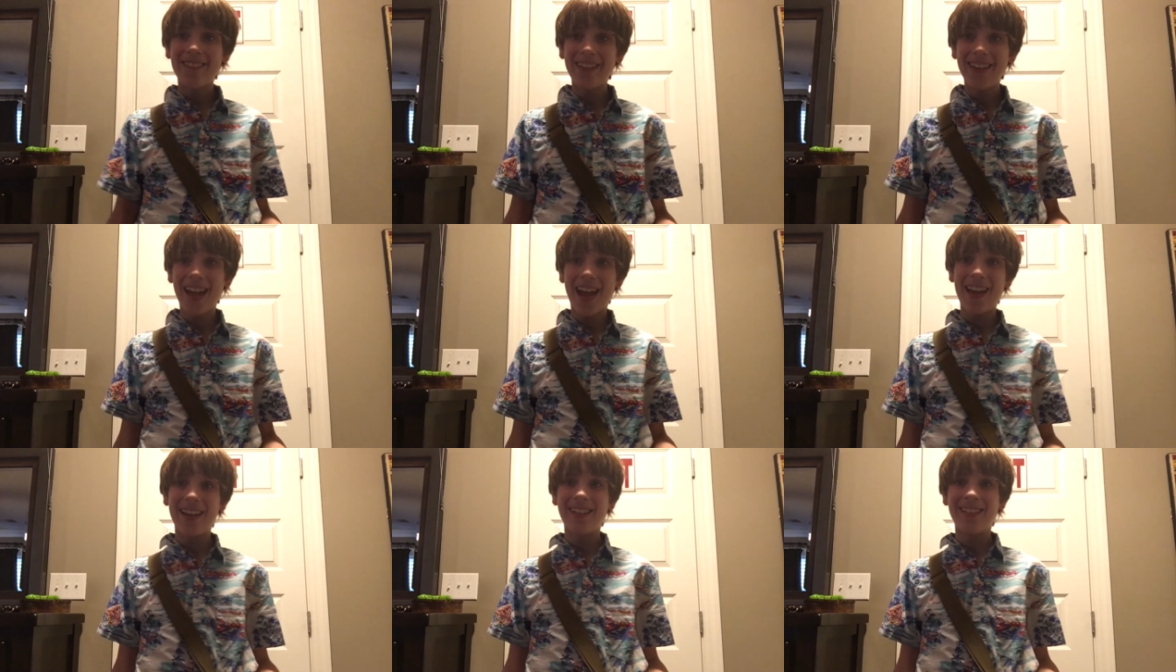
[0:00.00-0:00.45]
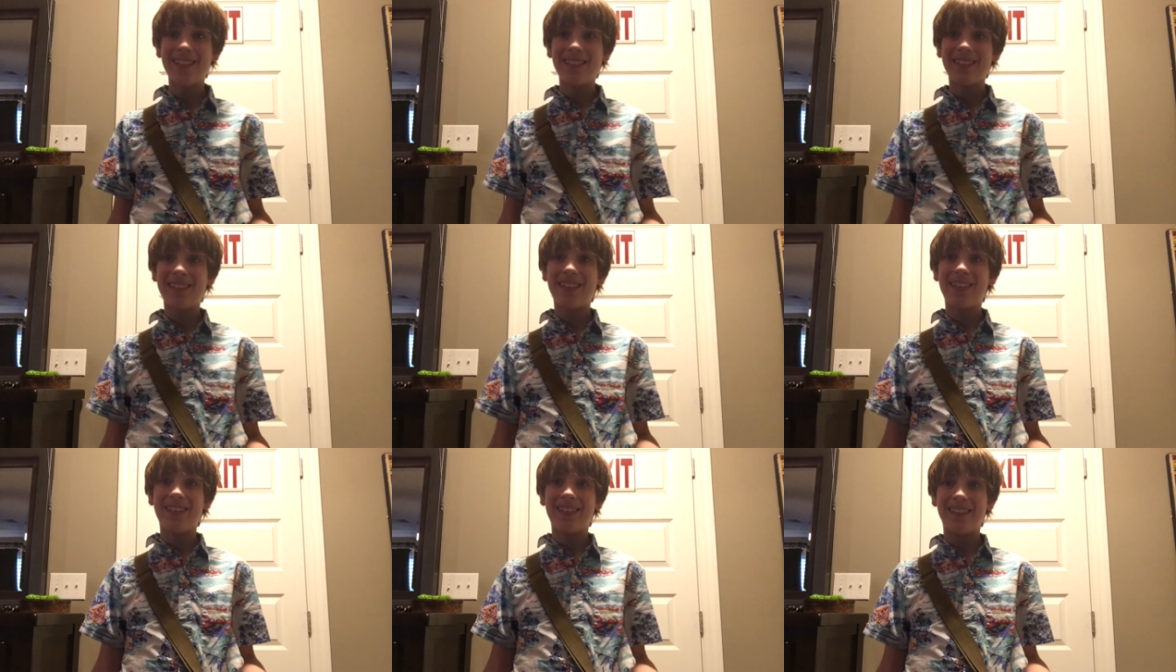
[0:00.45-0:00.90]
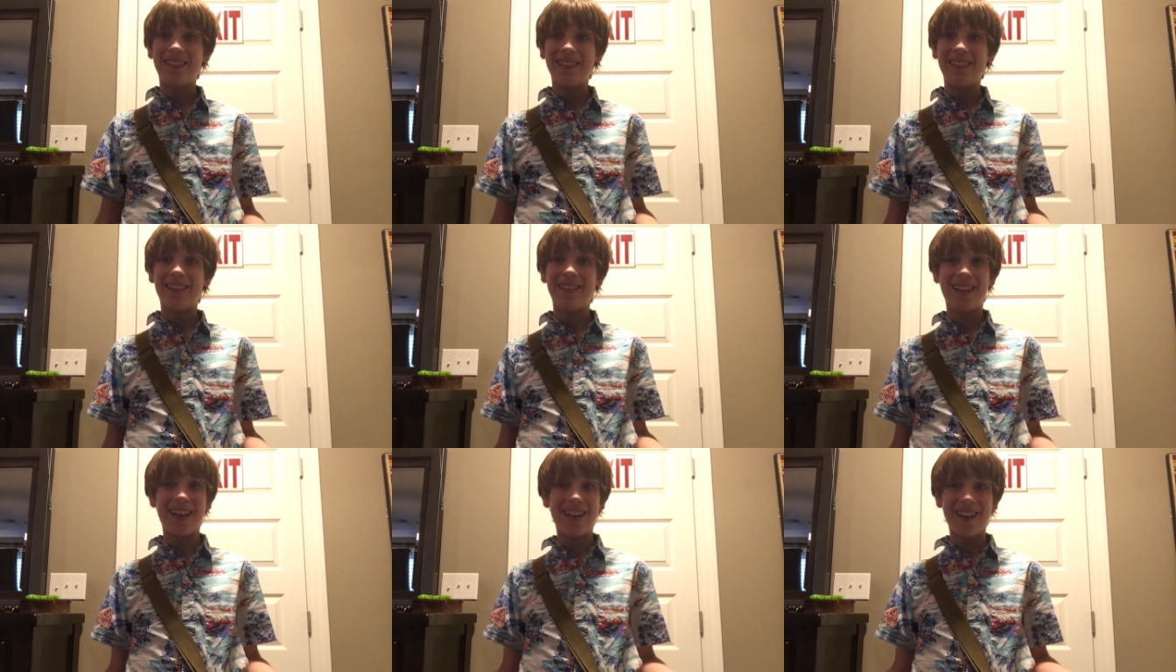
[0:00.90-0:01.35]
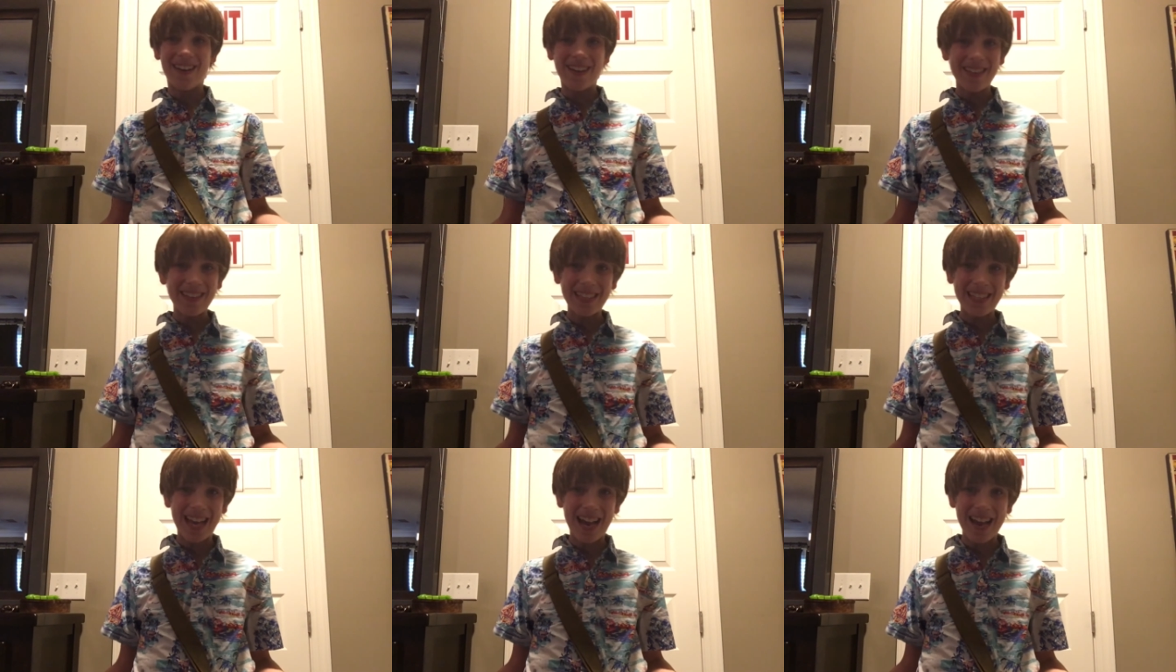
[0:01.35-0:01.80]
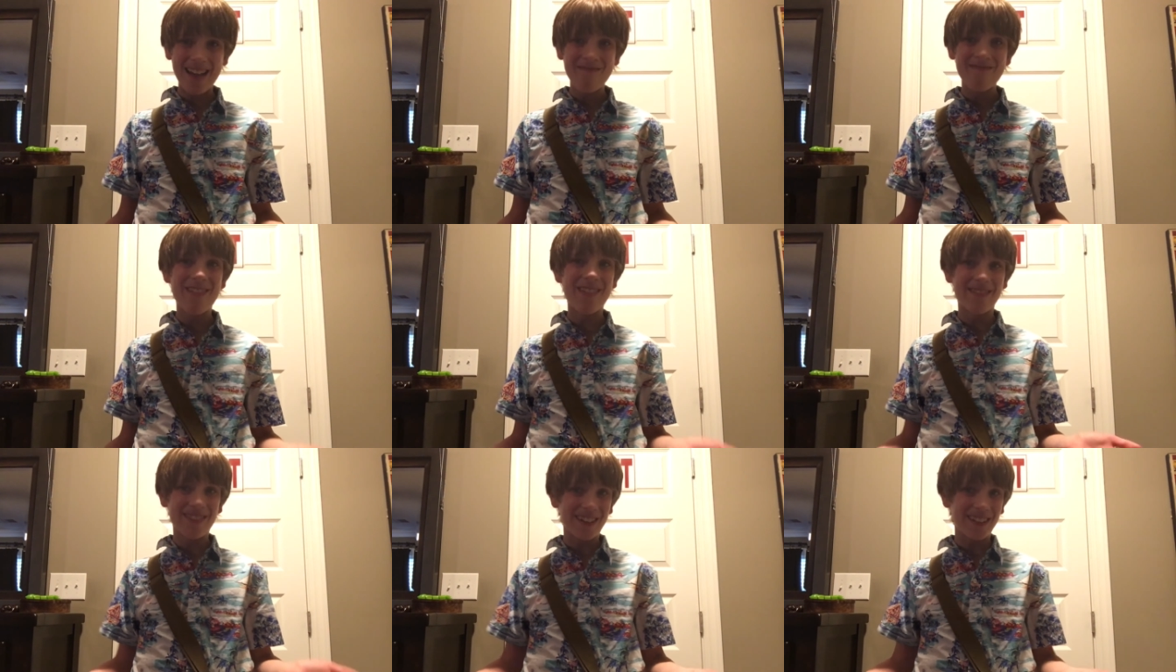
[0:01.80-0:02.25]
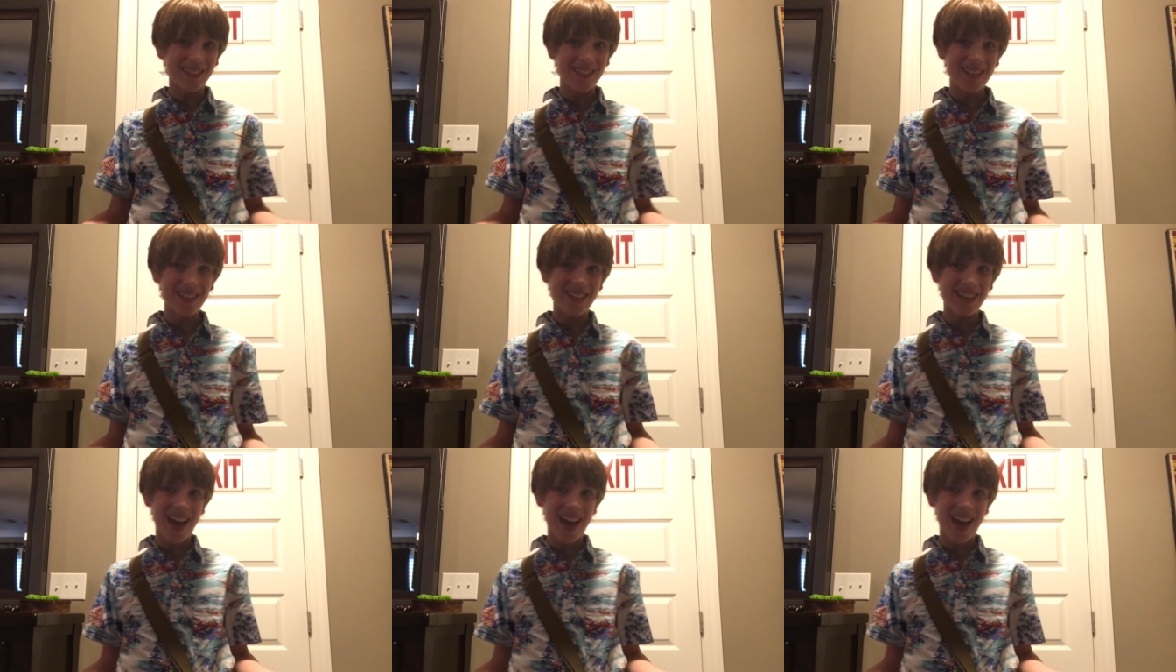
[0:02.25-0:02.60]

be nice, not all the time, but most of the